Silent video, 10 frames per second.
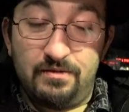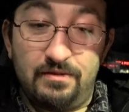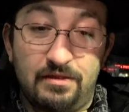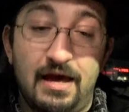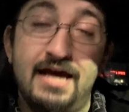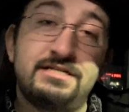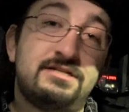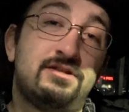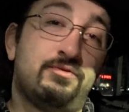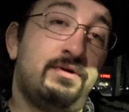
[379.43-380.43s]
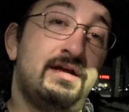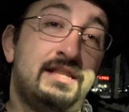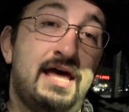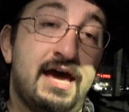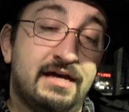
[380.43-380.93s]
the S3
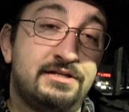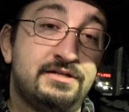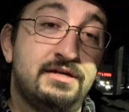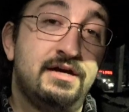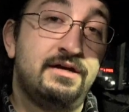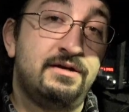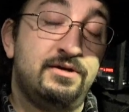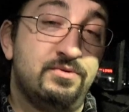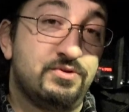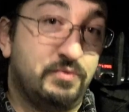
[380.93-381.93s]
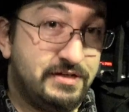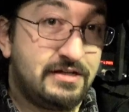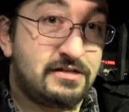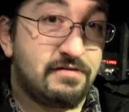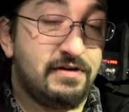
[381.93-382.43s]
and the X use
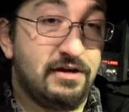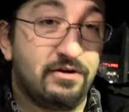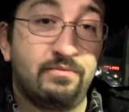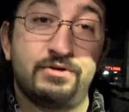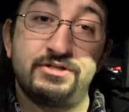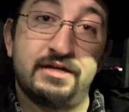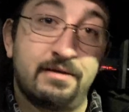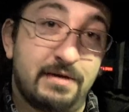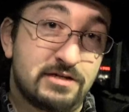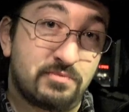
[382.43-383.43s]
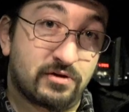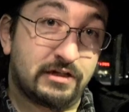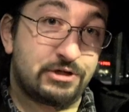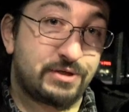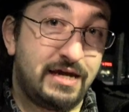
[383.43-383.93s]
resistive heater, which is like a baseboard
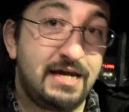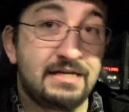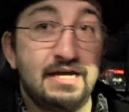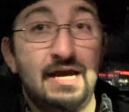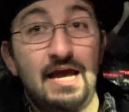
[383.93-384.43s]
electric heat.